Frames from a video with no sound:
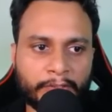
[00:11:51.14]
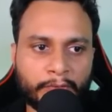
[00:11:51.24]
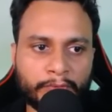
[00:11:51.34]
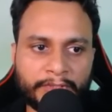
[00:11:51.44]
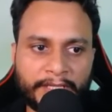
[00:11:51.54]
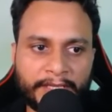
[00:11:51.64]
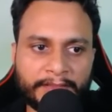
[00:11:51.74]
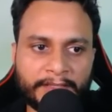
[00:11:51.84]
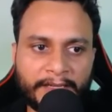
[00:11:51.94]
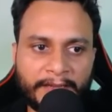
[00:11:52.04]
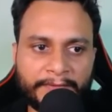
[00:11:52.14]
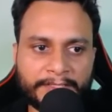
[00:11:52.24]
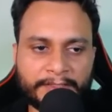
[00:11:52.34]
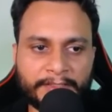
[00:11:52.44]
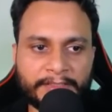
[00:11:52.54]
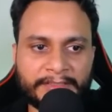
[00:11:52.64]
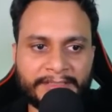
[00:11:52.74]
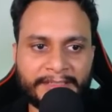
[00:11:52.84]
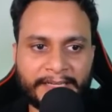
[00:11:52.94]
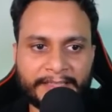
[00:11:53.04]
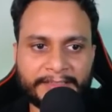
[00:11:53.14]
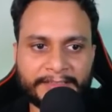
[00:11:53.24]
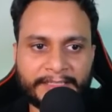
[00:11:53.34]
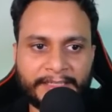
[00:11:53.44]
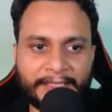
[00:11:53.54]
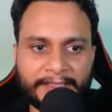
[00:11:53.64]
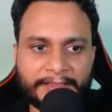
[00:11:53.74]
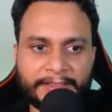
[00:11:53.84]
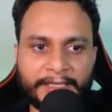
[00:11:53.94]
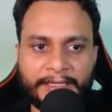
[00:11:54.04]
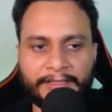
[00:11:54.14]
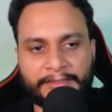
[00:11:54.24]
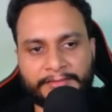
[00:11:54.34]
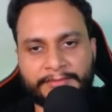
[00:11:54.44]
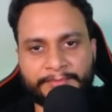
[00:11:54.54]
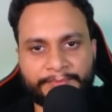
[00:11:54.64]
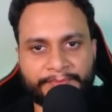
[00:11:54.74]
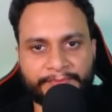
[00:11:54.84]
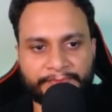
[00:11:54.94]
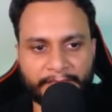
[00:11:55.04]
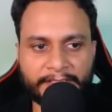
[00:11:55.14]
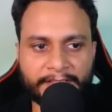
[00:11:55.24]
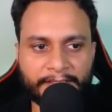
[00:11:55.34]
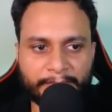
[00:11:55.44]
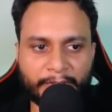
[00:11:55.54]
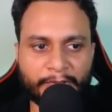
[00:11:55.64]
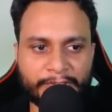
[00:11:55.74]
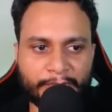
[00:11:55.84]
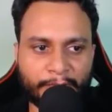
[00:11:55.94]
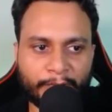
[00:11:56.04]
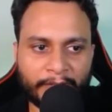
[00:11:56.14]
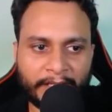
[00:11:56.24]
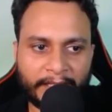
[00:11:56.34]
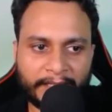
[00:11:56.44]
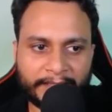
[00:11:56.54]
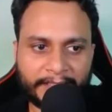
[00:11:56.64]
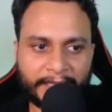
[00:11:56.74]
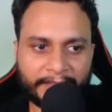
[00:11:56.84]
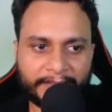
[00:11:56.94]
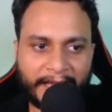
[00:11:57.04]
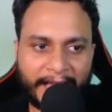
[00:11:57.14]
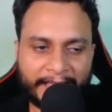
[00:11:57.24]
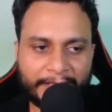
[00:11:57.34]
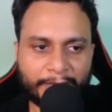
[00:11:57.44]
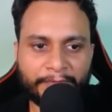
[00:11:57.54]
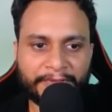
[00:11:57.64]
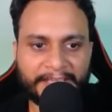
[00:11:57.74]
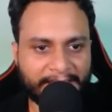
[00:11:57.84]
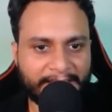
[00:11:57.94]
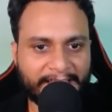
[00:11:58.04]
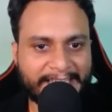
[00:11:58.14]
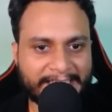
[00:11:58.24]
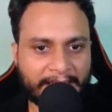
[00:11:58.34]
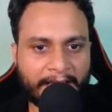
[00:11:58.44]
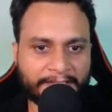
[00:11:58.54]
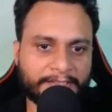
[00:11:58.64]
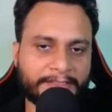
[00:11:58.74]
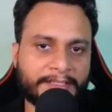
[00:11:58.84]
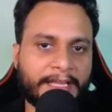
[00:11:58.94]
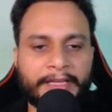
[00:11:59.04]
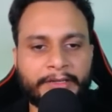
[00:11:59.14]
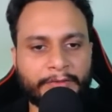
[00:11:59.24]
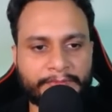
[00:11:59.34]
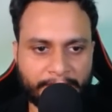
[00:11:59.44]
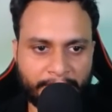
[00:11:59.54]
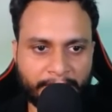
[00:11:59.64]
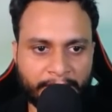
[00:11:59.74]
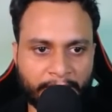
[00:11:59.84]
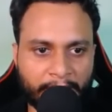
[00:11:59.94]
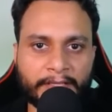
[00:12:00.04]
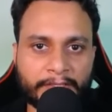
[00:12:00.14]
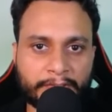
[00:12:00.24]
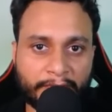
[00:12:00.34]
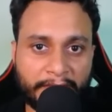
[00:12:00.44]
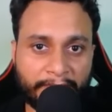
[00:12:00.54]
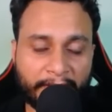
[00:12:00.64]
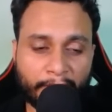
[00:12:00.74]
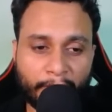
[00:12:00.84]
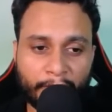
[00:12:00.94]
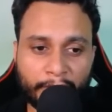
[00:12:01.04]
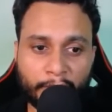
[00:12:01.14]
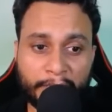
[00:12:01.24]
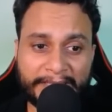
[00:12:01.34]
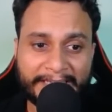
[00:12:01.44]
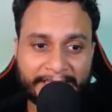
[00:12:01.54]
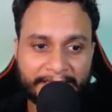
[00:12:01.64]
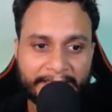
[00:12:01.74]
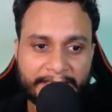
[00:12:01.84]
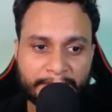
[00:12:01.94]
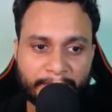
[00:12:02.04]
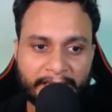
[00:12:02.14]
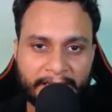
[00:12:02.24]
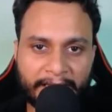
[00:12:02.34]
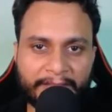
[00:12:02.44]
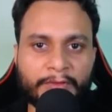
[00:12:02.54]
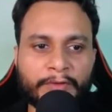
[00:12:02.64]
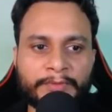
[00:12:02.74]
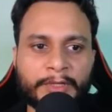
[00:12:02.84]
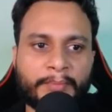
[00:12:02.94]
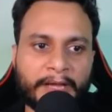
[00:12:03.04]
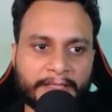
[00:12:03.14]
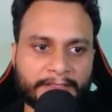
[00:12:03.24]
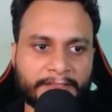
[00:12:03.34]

to take the left turn rather than taking the right turn, isn't it? Because you know that the height of A is larger than height of C. So if I want to increase my length of the path,